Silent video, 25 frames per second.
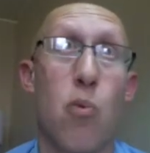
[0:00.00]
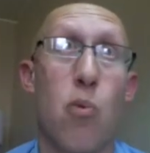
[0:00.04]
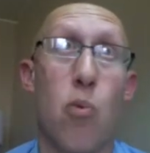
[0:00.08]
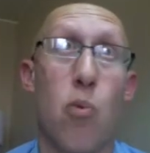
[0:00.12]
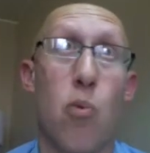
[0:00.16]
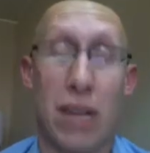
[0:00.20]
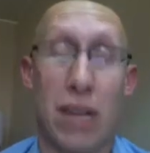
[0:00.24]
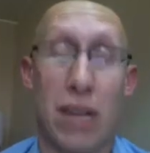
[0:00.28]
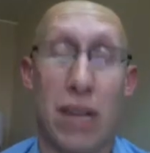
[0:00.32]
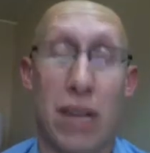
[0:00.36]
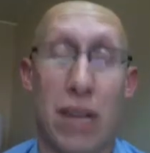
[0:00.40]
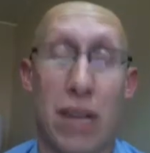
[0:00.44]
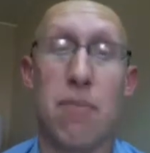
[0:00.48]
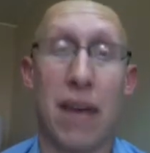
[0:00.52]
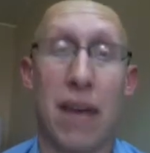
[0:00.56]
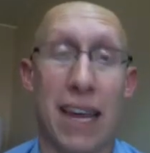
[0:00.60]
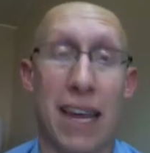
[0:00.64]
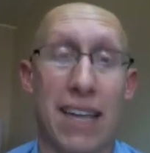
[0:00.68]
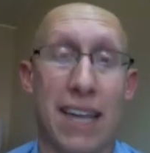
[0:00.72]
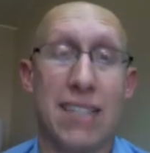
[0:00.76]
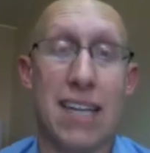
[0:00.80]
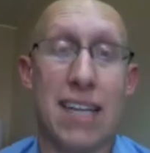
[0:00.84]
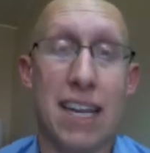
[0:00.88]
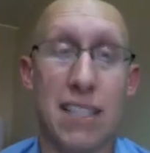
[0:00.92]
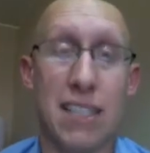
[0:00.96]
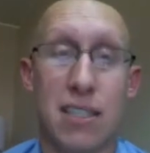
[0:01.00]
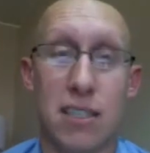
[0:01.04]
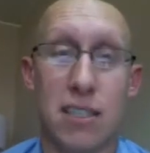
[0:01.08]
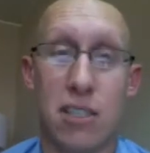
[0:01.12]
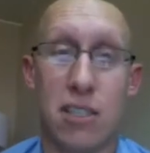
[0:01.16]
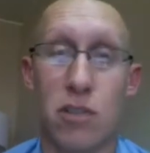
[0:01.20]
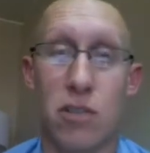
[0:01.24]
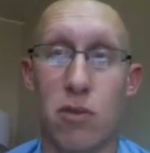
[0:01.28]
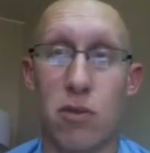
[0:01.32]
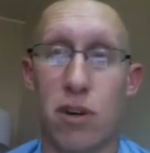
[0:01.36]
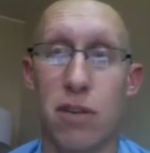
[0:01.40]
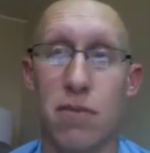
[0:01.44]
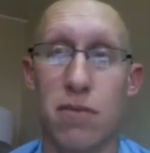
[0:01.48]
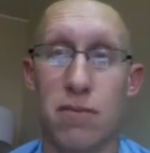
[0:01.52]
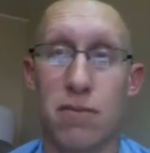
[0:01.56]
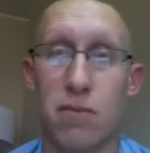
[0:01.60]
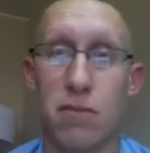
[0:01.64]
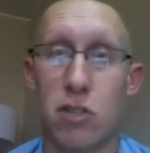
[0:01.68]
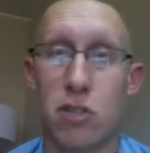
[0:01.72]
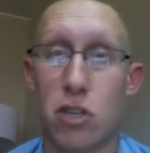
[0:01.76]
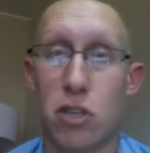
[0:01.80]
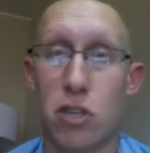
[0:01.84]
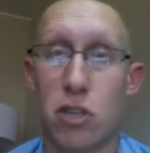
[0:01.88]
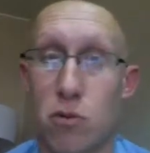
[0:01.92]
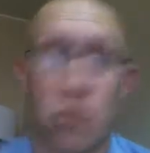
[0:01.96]
We should pay attention to it.
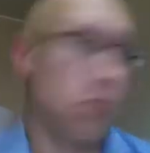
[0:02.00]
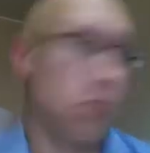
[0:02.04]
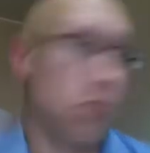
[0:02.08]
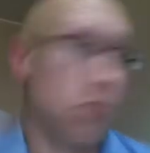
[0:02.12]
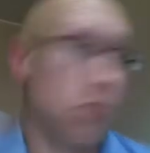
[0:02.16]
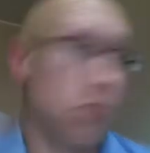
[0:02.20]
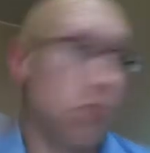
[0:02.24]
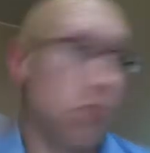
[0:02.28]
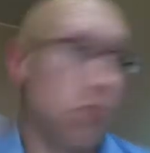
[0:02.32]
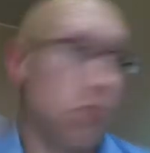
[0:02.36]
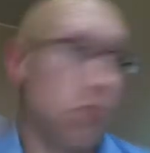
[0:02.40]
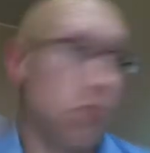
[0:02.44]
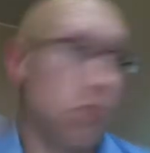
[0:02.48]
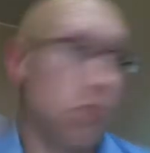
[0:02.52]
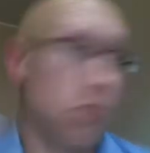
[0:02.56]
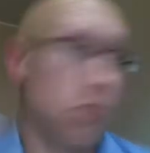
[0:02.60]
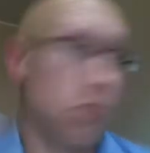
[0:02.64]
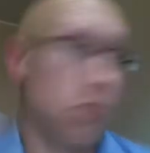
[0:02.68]
So you turn